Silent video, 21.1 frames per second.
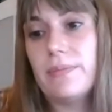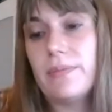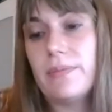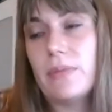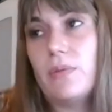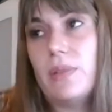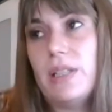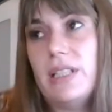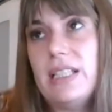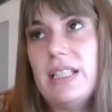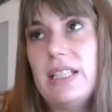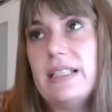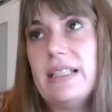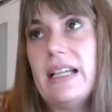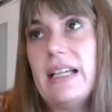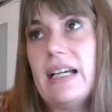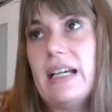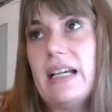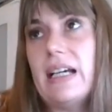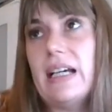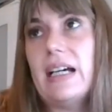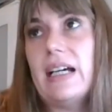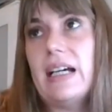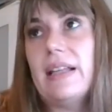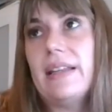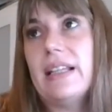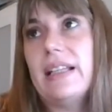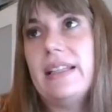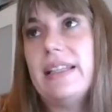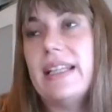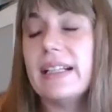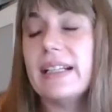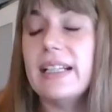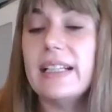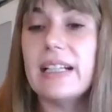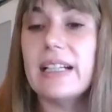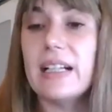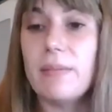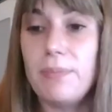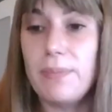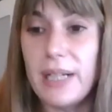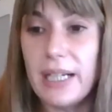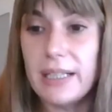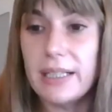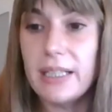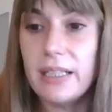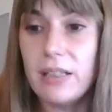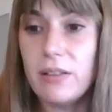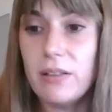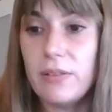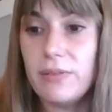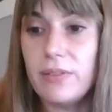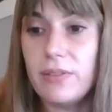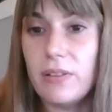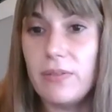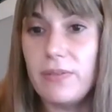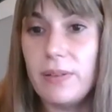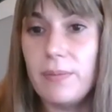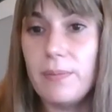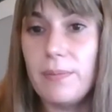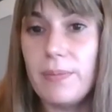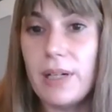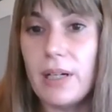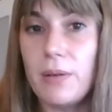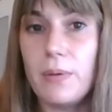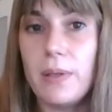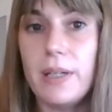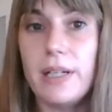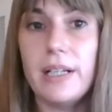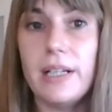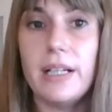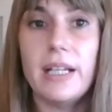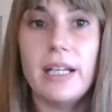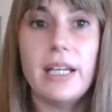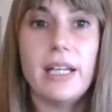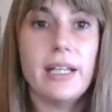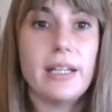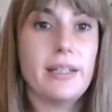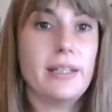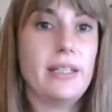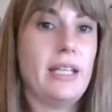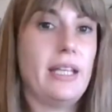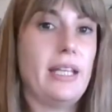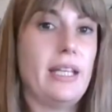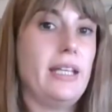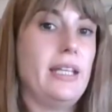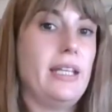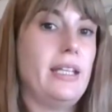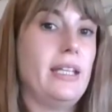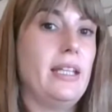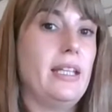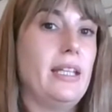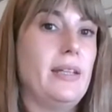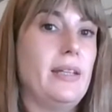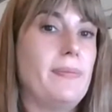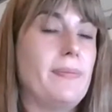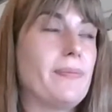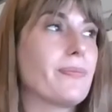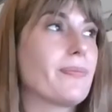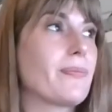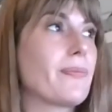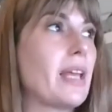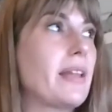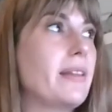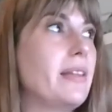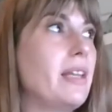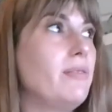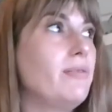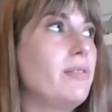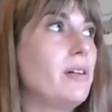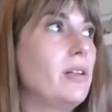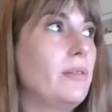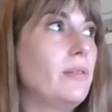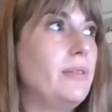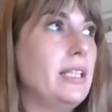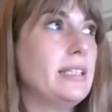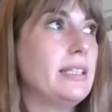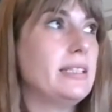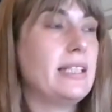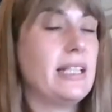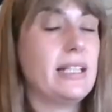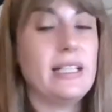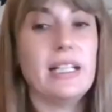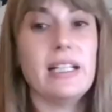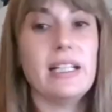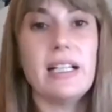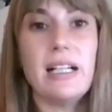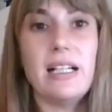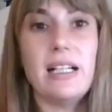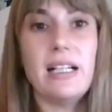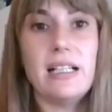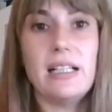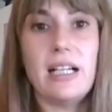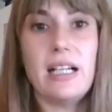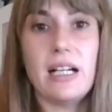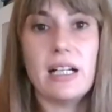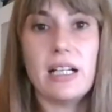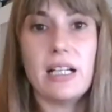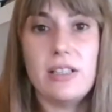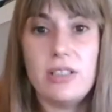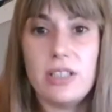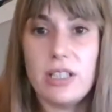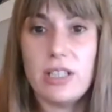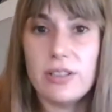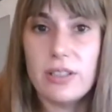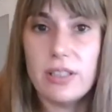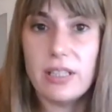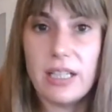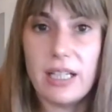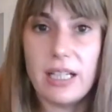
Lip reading: which is the technical partner of Empower, they follow this technical architecture,